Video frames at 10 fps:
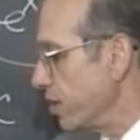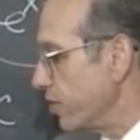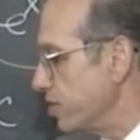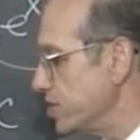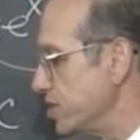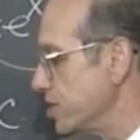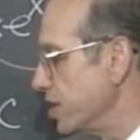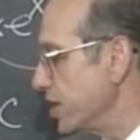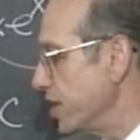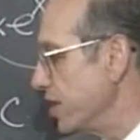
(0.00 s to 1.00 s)
This is
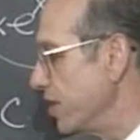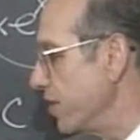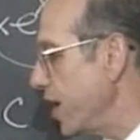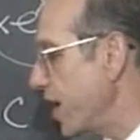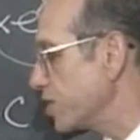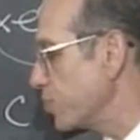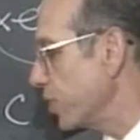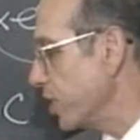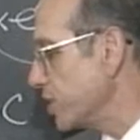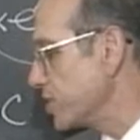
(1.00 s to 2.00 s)
e to the x
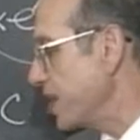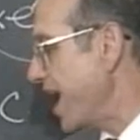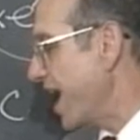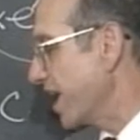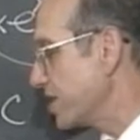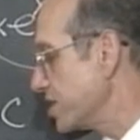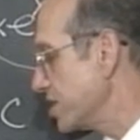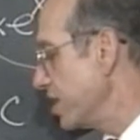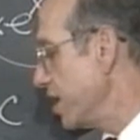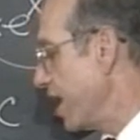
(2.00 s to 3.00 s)
plus
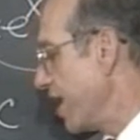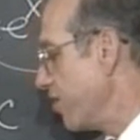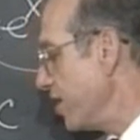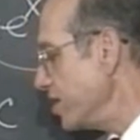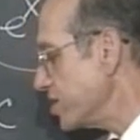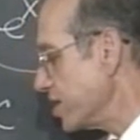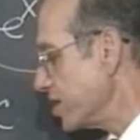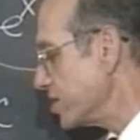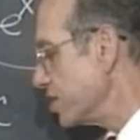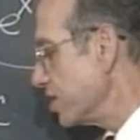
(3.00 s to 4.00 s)
x, and this
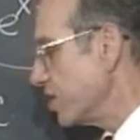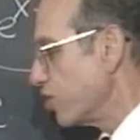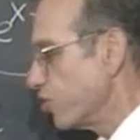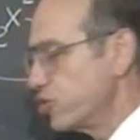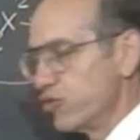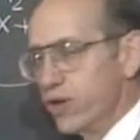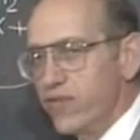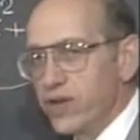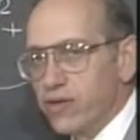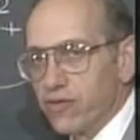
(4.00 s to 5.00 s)
is the
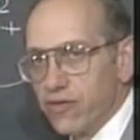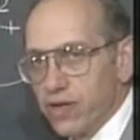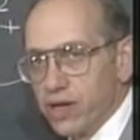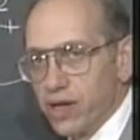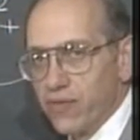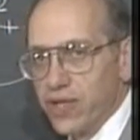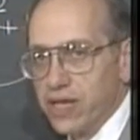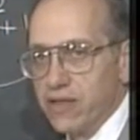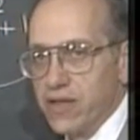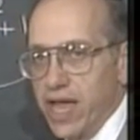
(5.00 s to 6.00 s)
derivative of e
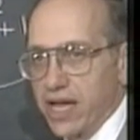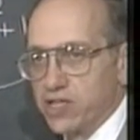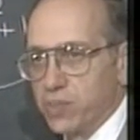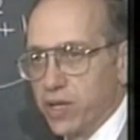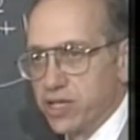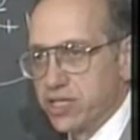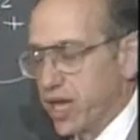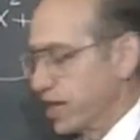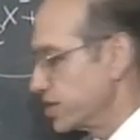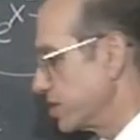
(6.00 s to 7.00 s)
to the x plus
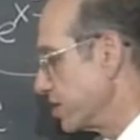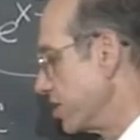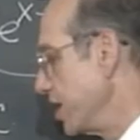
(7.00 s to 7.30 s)
x.